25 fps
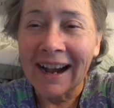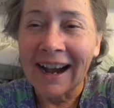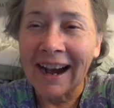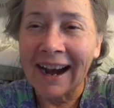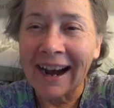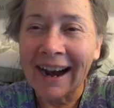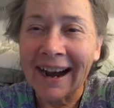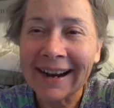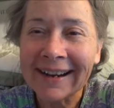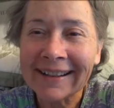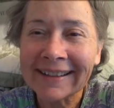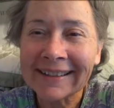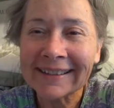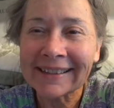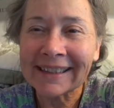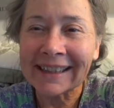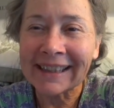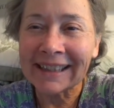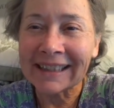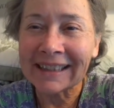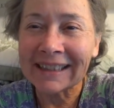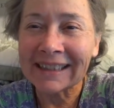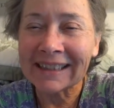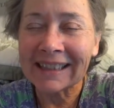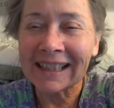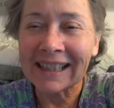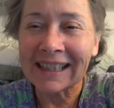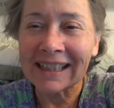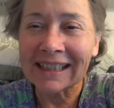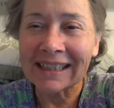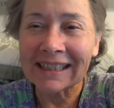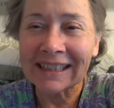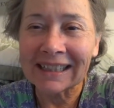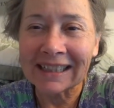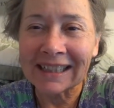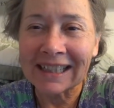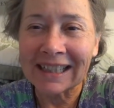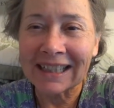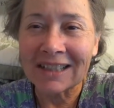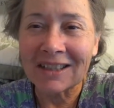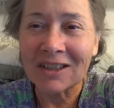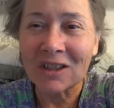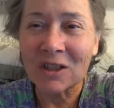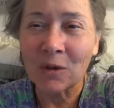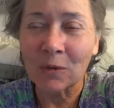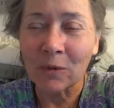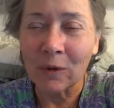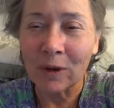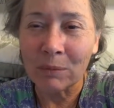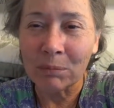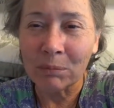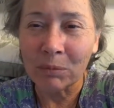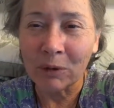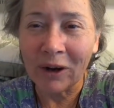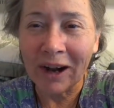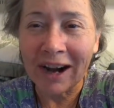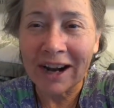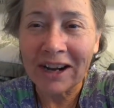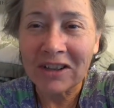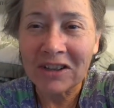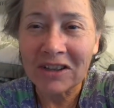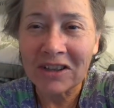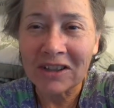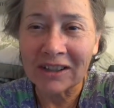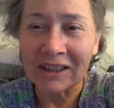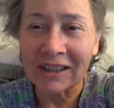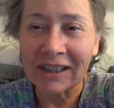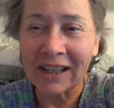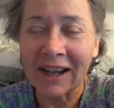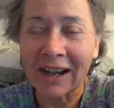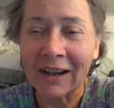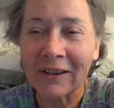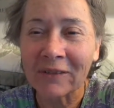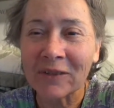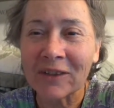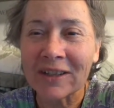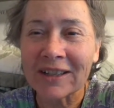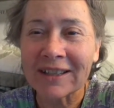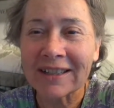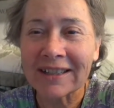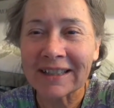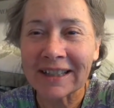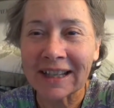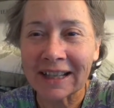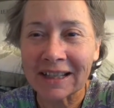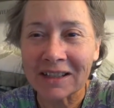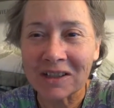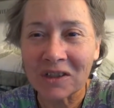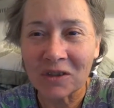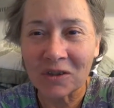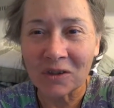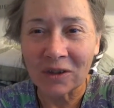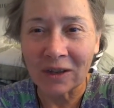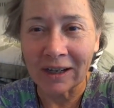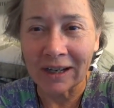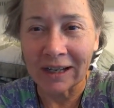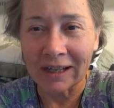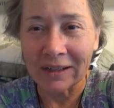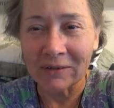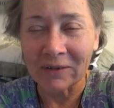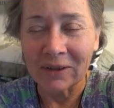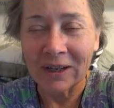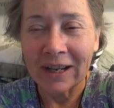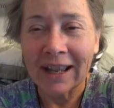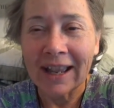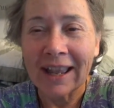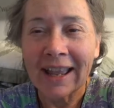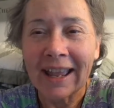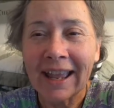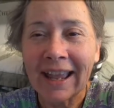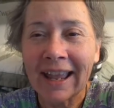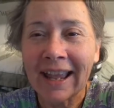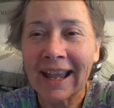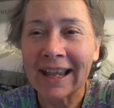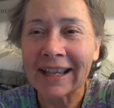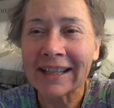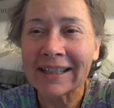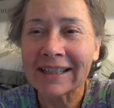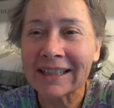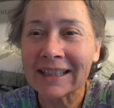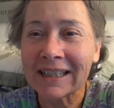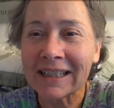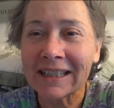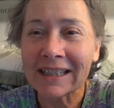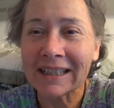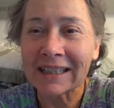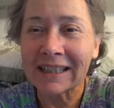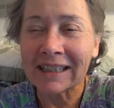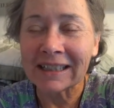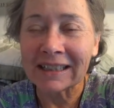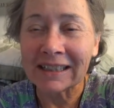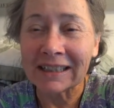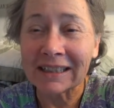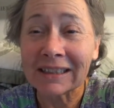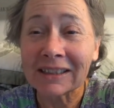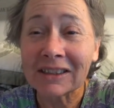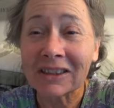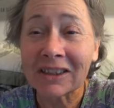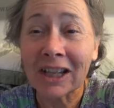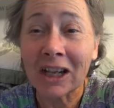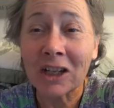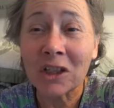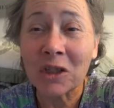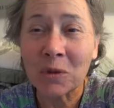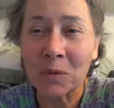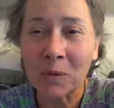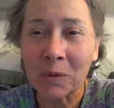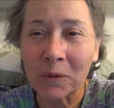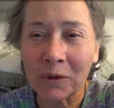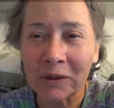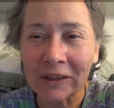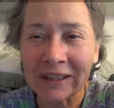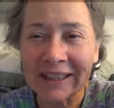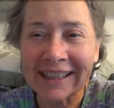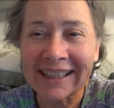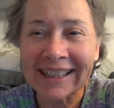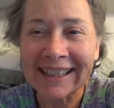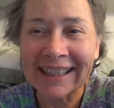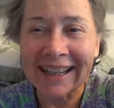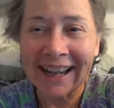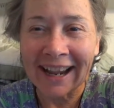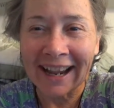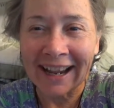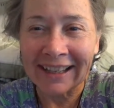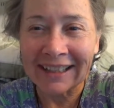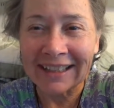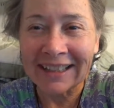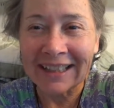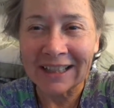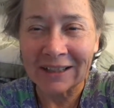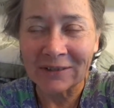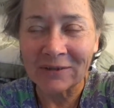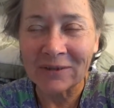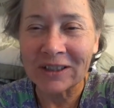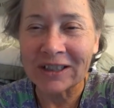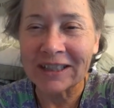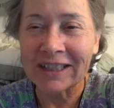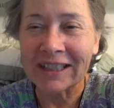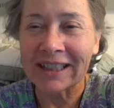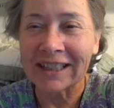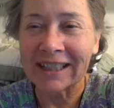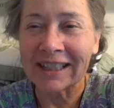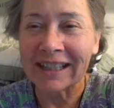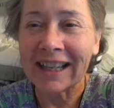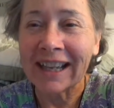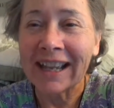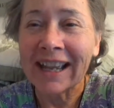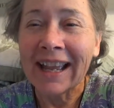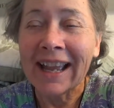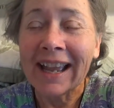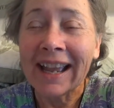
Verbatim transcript: I think that it leads to repression of the sex drive and uh, sexual inactivity.